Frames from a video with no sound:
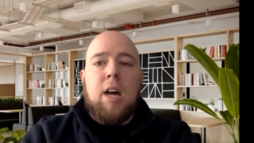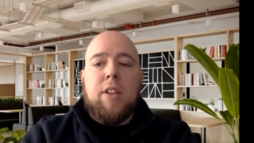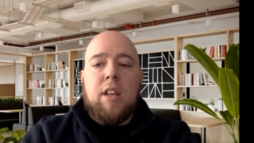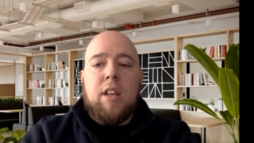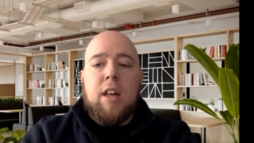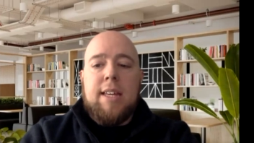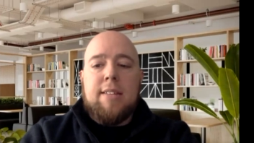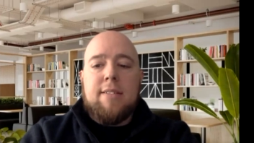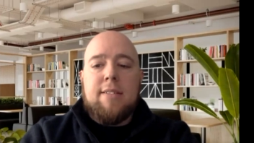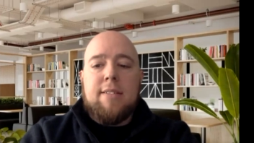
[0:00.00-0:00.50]

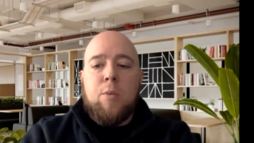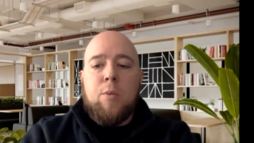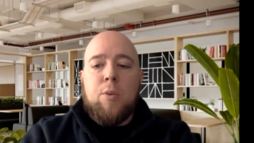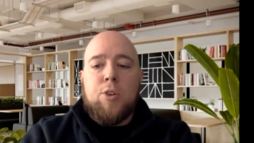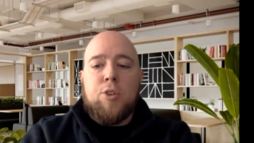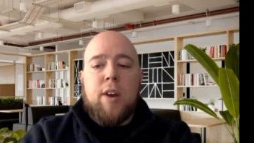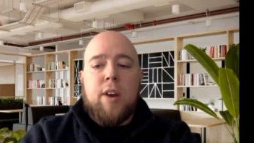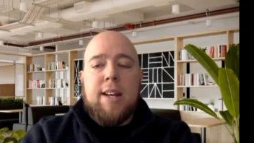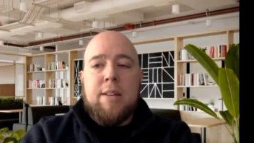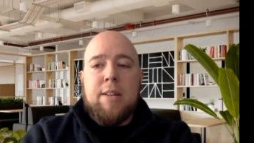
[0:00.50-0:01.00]
with clients,
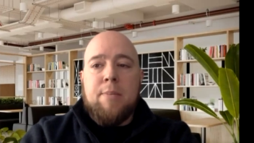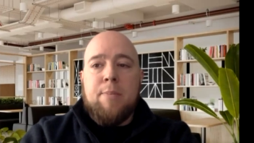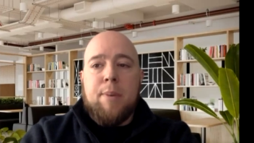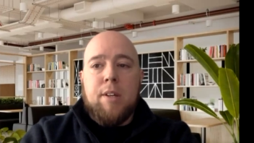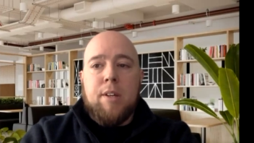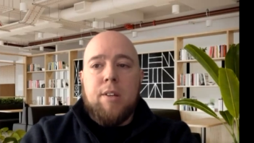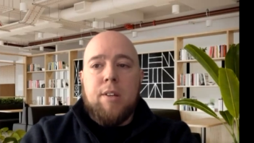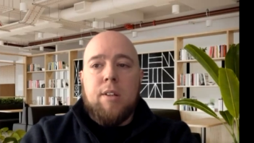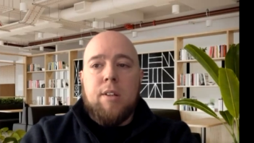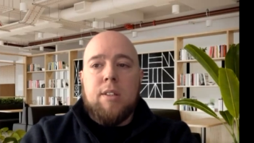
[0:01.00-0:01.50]
and we're trying
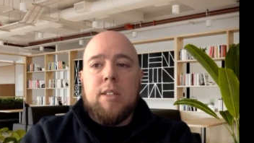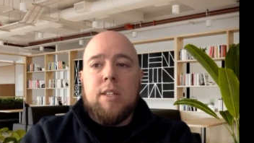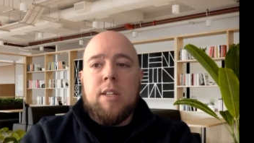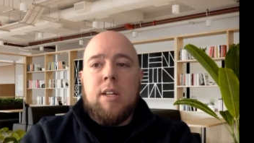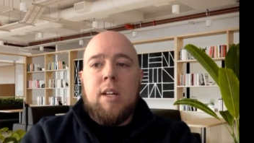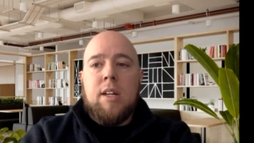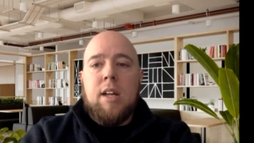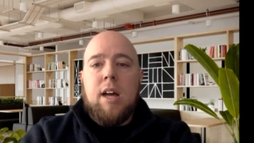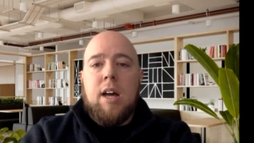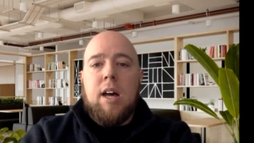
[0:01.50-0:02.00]
to
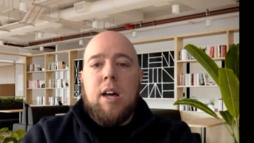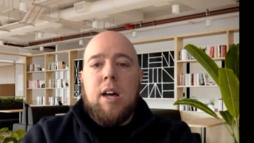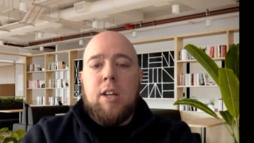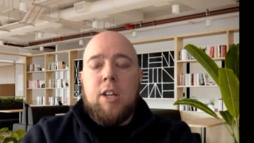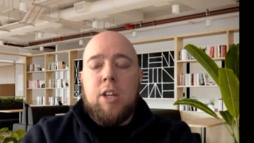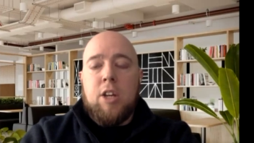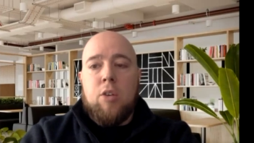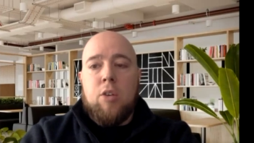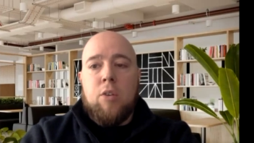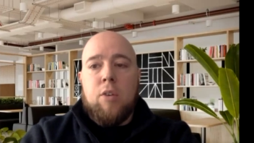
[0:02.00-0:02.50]
build,
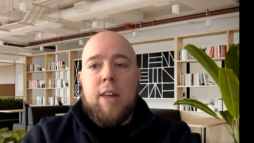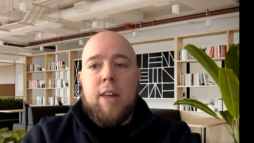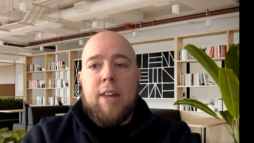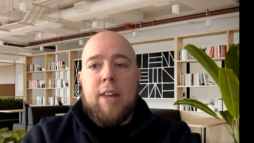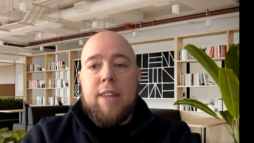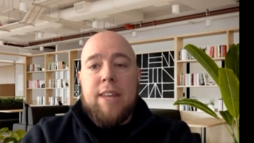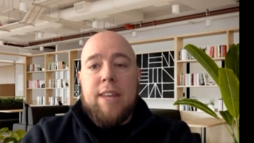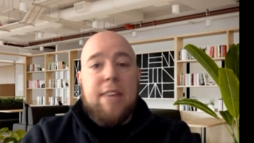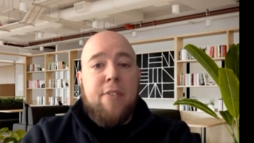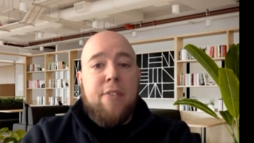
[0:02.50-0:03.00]
kind
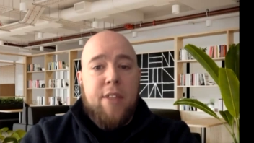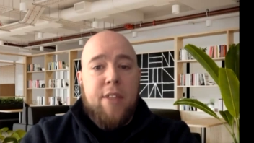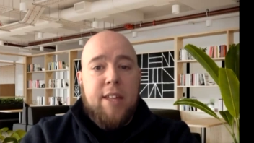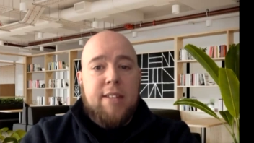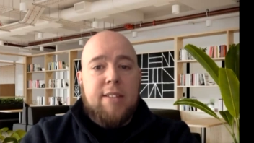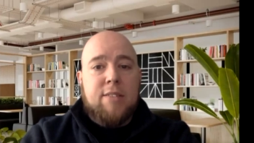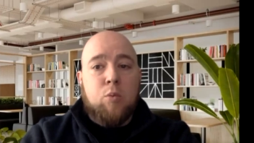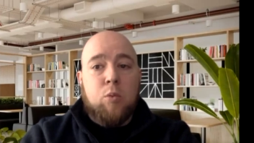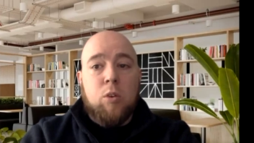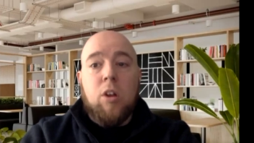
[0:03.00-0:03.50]
of an
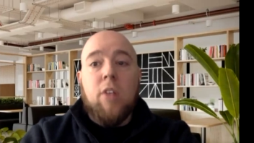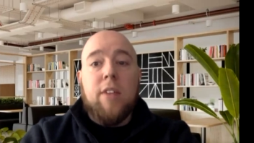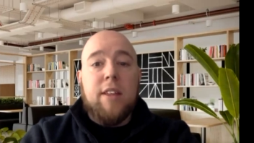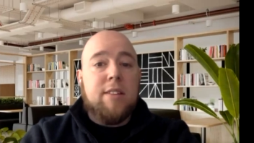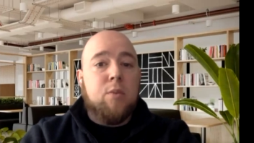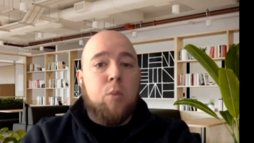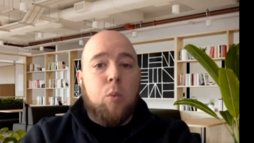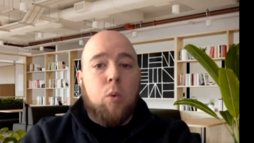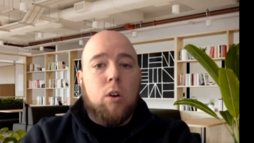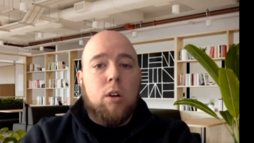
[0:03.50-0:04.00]
if this,
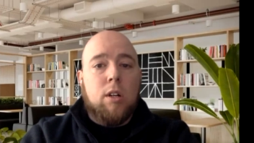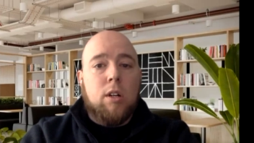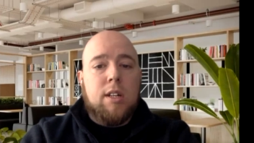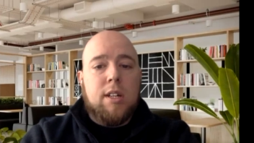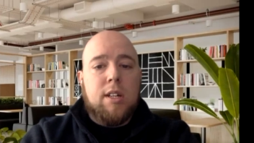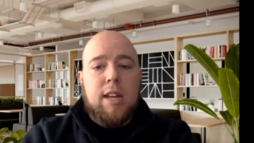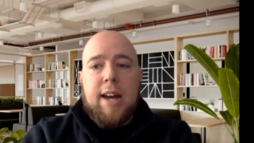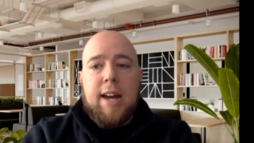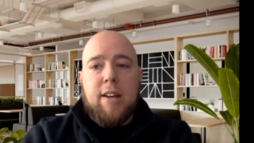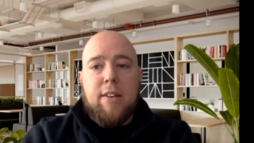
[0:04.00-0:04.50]
will this
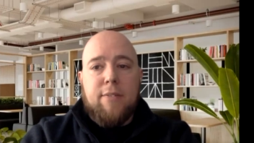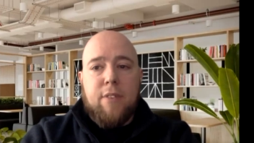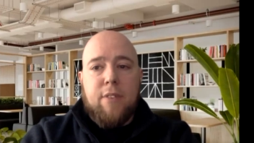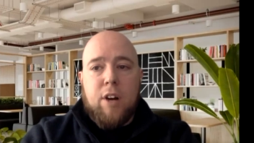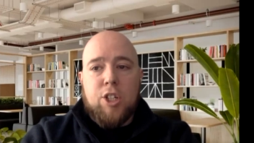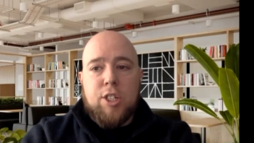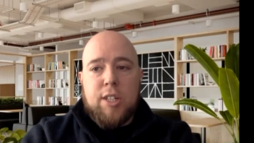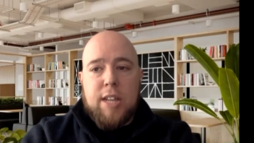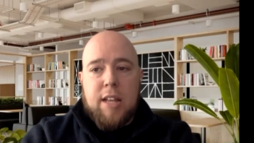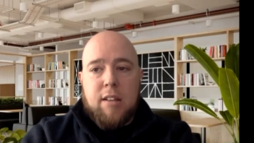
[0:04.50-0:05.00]
work
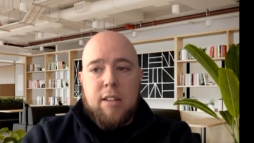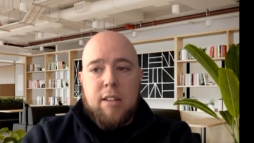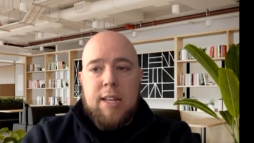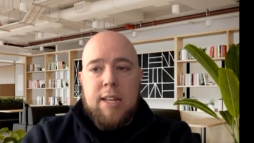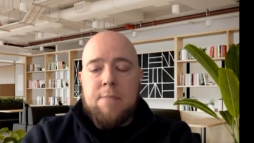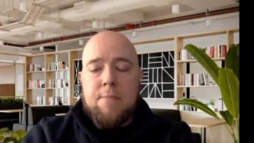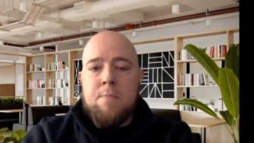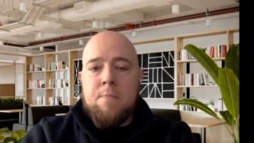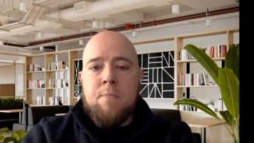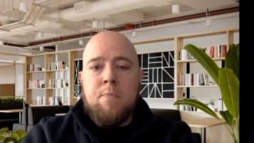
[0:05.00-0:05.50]
kind of
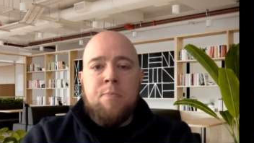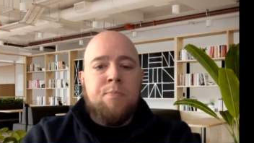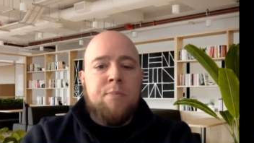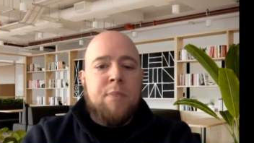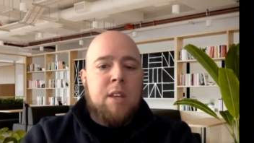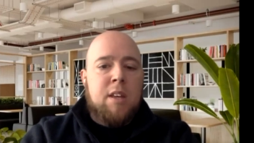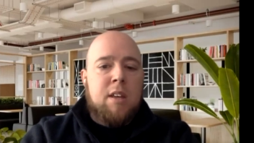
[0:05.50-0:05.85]
functionality.